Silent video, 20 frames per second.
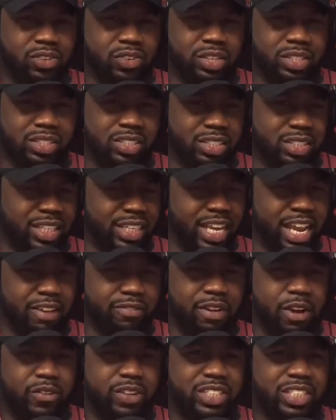He took the game
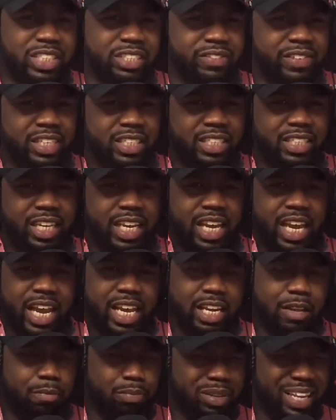very serious,
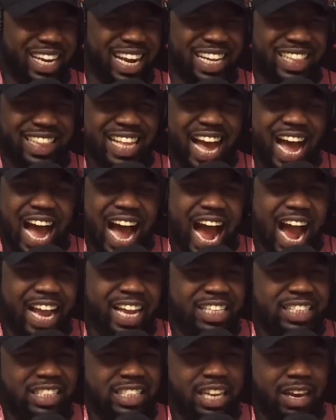and he played at the
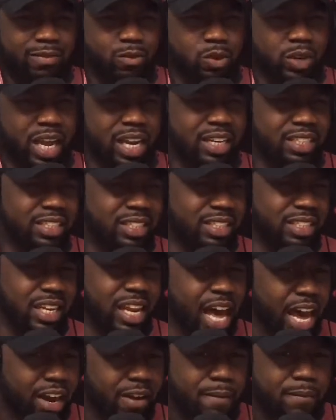highest level. And I listened to a
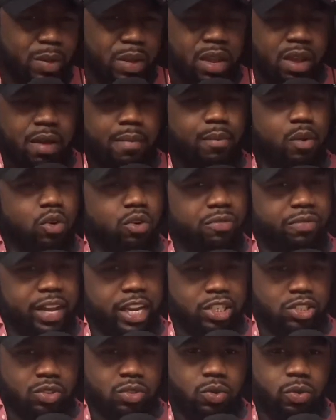lot of
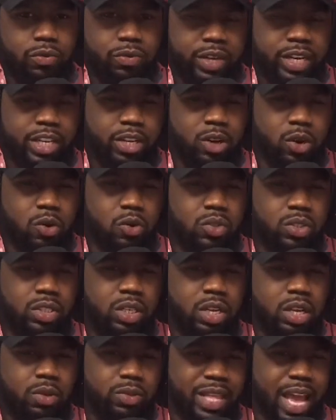motivational videos
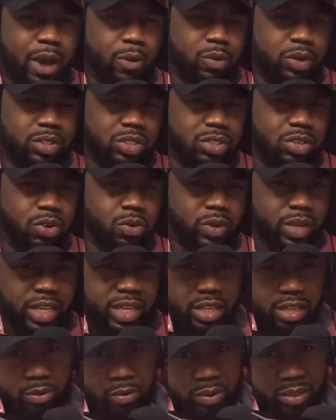that was,
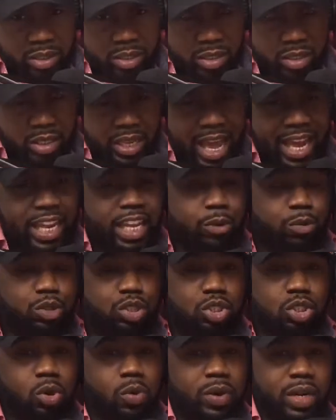it was that he
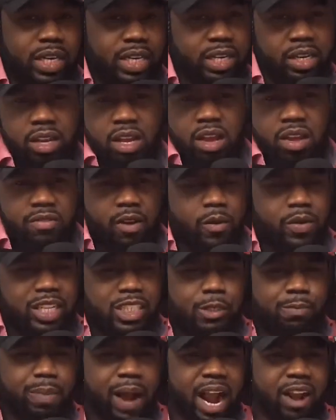was doing, and very
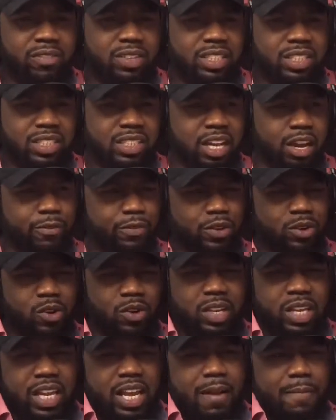inspiring stuff, And
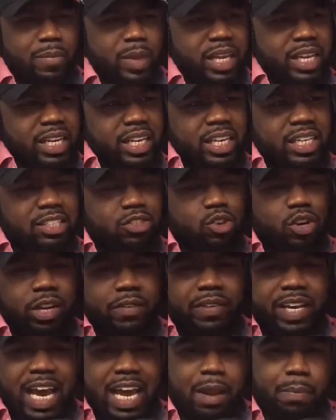you don't
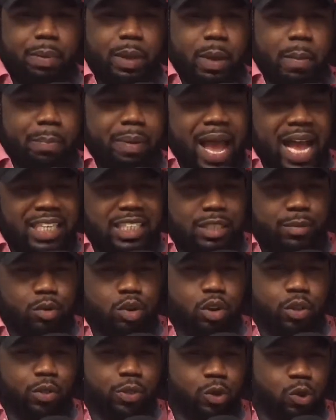even got to be a
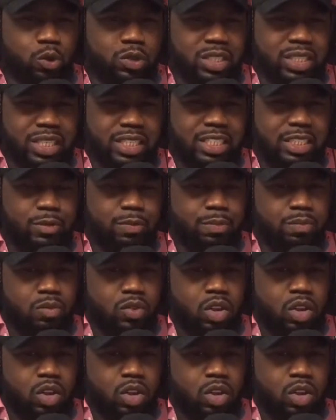basketball enthusiast.